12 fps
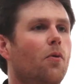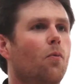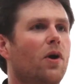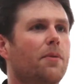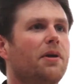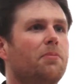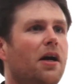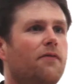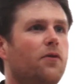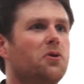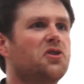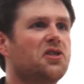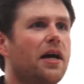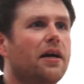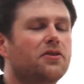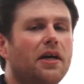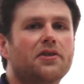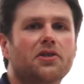What I mean by full
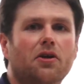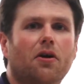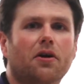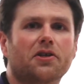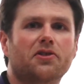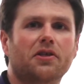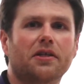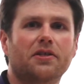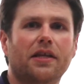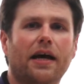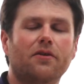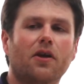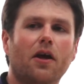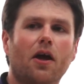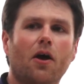stack testing harness is that